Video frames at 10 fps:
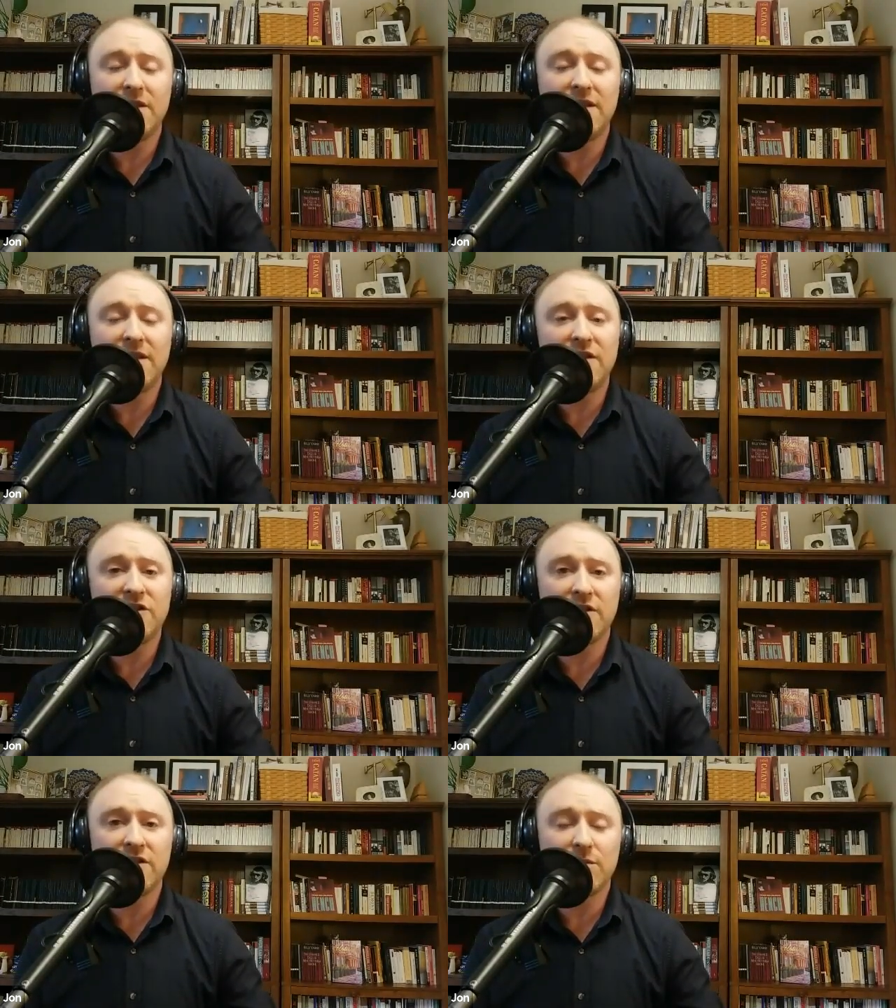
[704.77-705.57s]
And then she
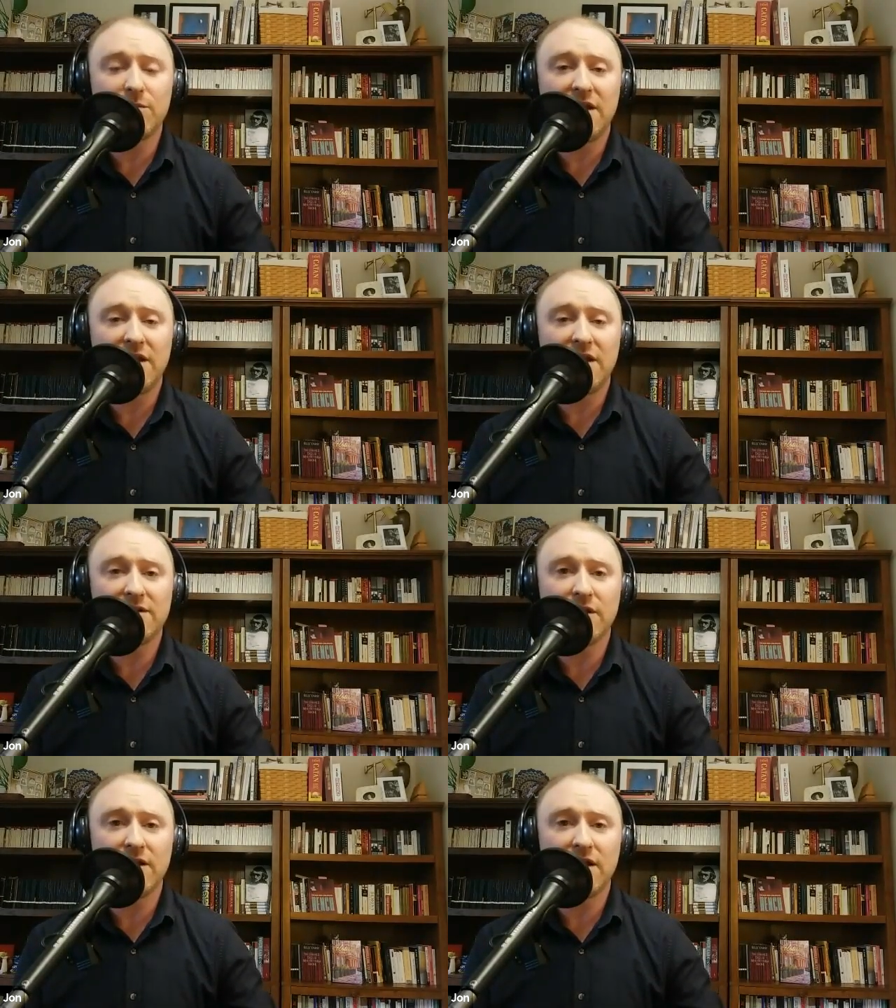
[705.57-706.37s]
started to make
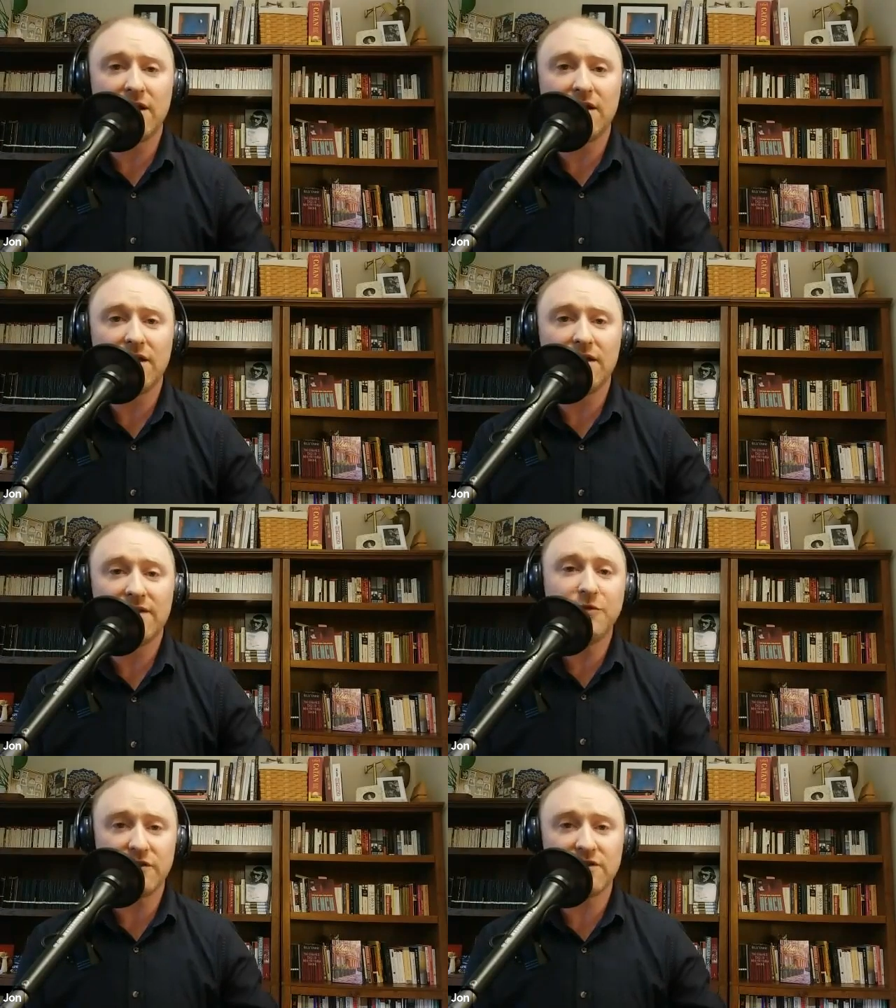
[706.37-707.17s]
little
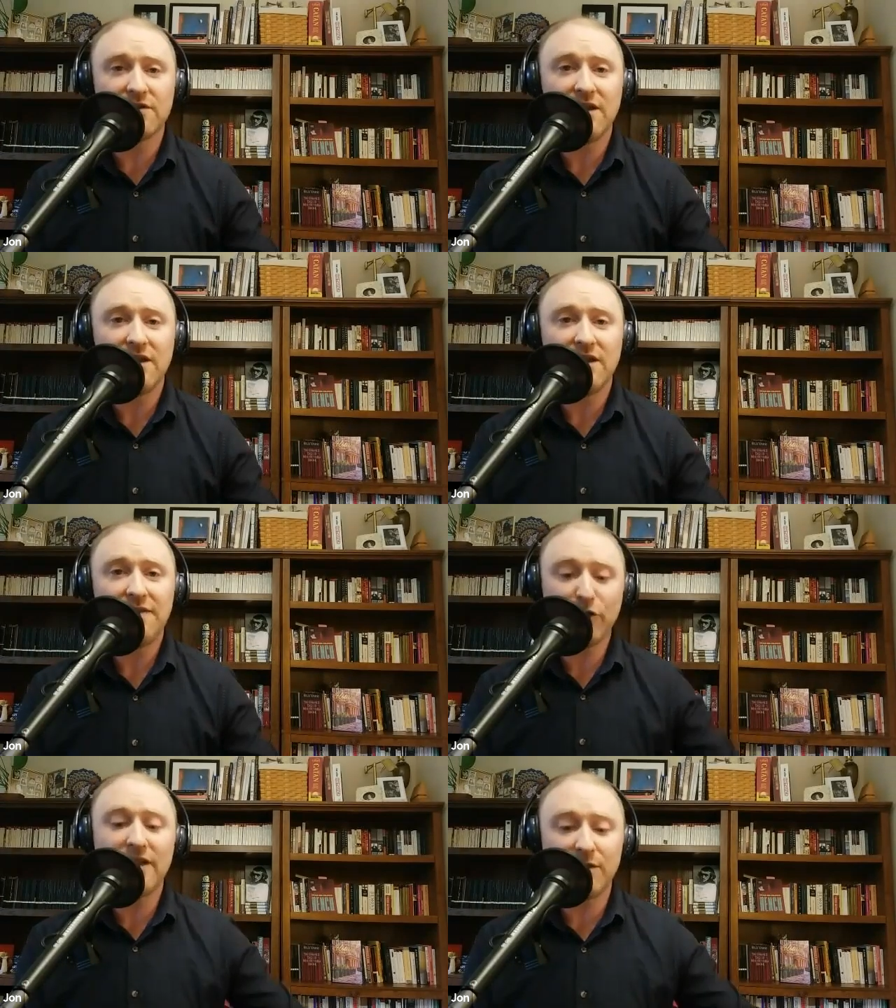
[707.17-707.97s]
sculptures
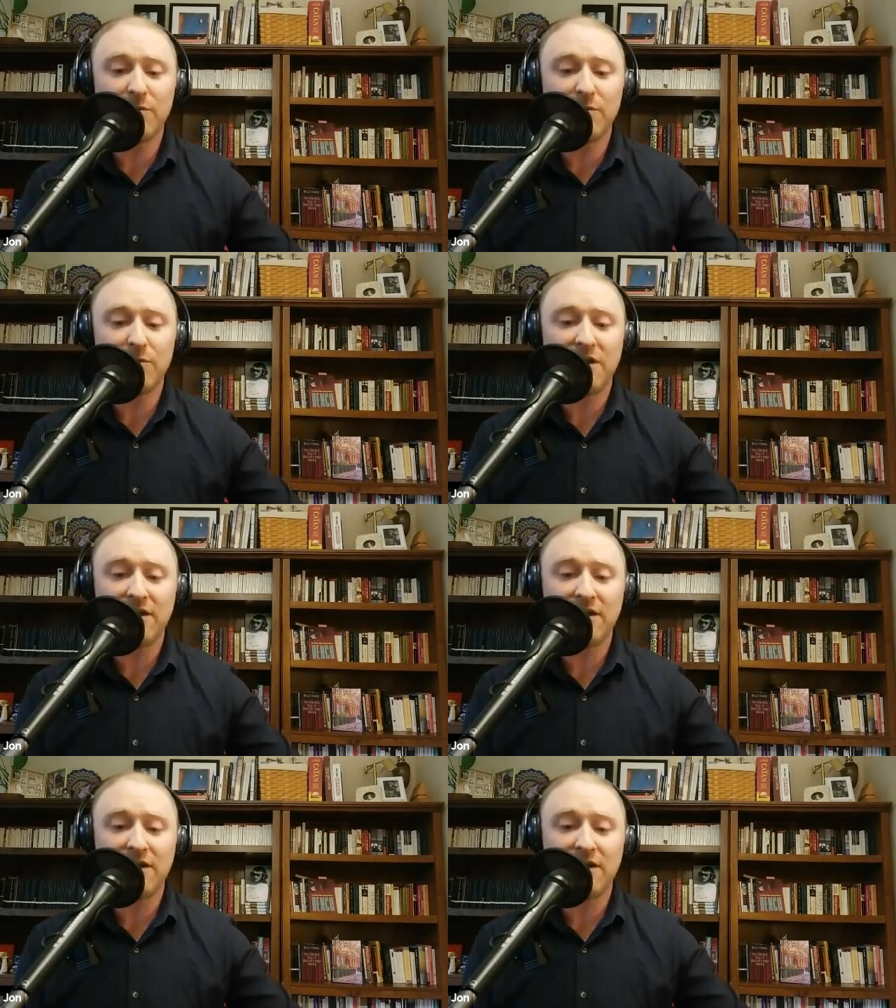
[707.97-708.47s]
that looked like me,